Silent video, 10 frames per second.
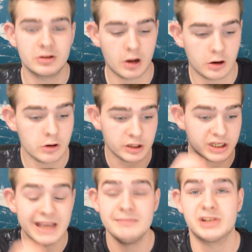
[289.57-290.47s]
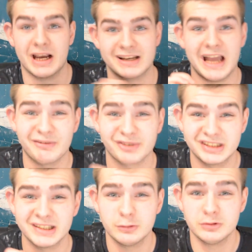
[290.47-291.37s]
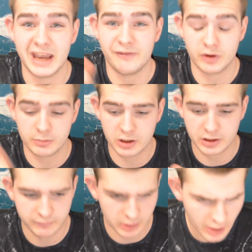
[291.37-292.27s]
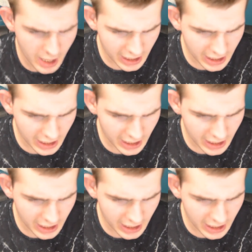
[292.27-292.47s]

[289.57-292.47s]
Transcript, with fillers: T- I'm gonna keep checking every single day for the music video.